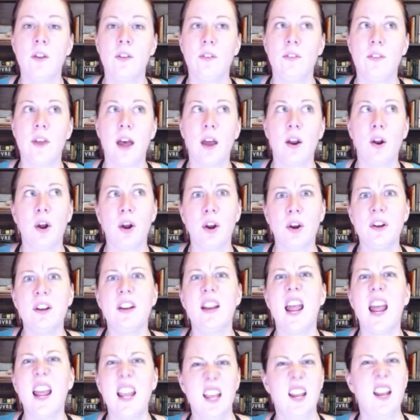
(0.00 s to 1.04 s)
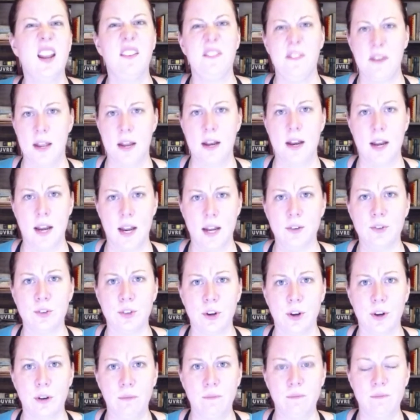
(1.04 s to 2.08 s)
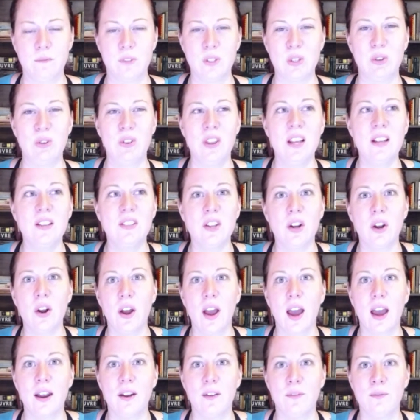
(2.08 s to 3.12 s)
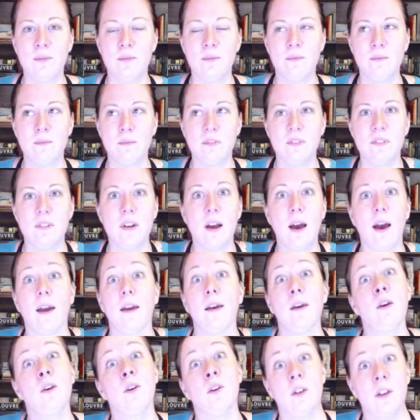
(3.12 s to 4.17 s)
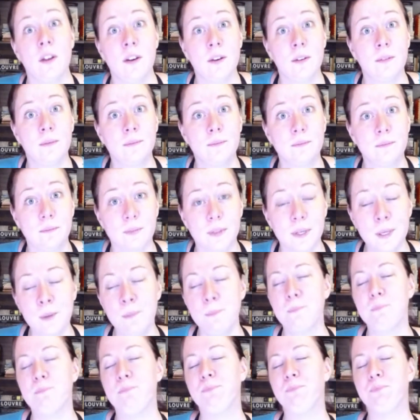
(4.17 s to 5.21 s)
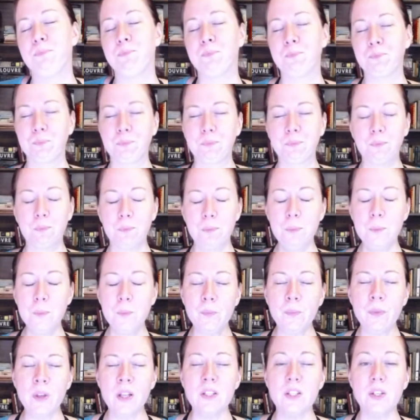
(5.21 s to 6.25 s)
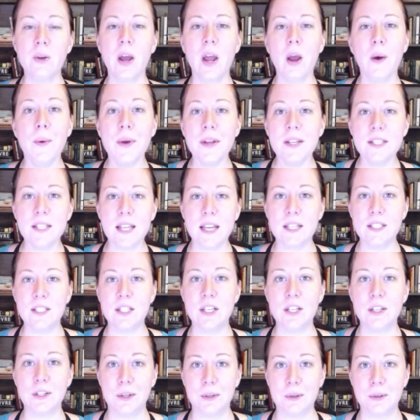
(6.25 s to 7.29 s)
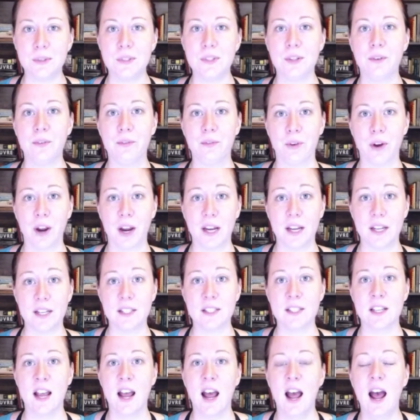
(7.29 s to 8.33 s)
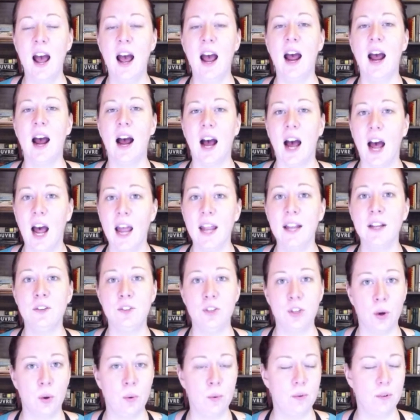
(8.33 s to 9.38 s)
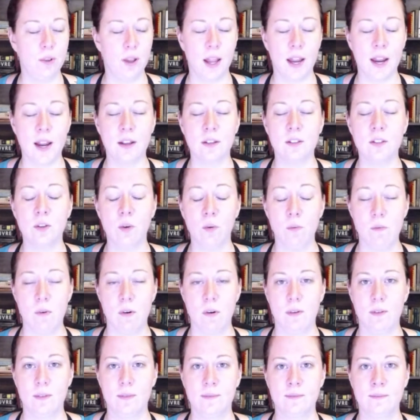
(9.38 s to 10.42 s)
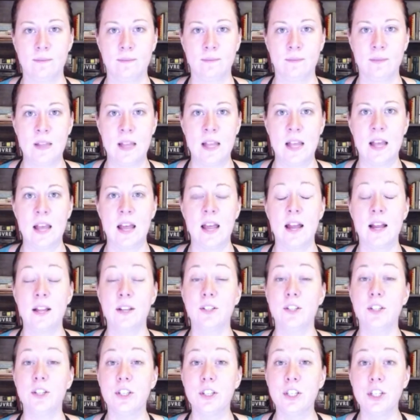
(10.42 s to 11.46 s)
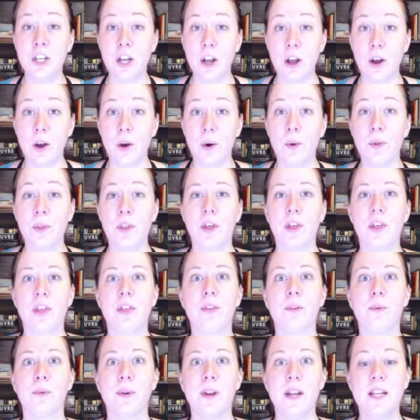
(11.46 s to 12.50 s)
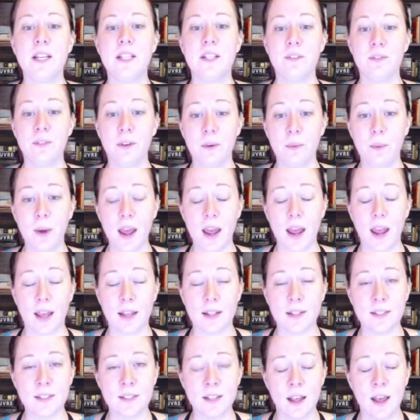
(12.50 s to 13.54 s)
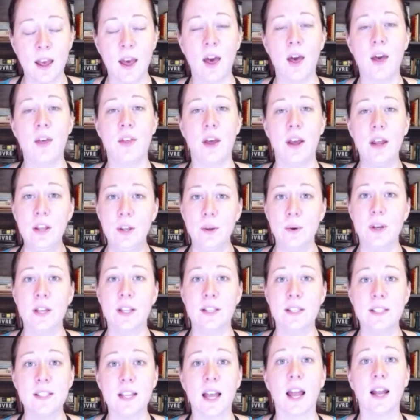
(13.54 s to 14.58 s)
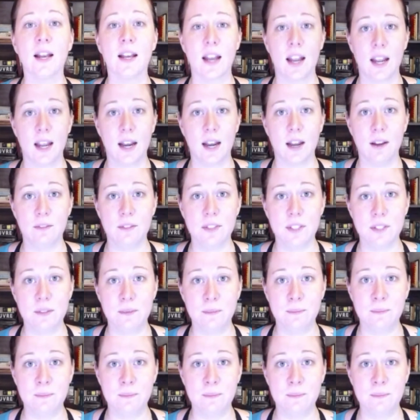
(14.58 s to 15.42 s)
that are negative in nature. So things that are kind of not good, right? So I always like to use the phrase, "I don't like school," to show the 3 different ways that you can sign negatives.